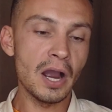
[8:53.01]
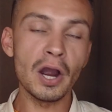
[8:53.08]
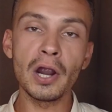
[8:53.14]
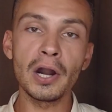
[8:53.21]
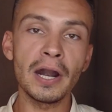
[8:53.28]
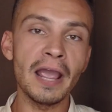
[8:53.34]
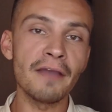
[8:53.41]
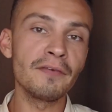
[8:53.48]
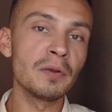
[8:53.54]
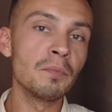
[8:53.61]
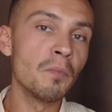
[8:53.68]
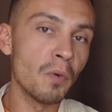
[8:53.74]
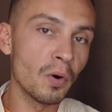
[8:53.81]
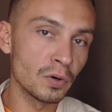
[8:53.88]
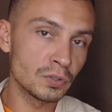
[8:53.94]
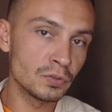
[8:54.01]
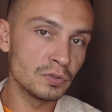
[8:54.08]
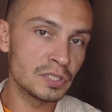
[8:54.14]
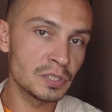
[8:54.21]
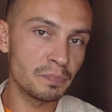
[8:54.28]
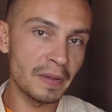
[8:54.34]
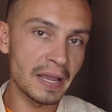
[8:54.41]
are having more
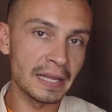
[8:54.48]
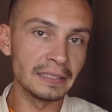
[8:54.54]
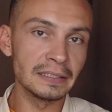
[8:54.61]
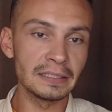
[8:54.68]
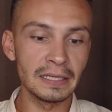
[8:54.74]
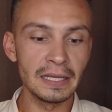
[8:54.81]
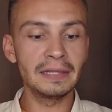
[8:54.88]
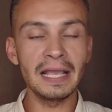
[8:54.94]
to spend.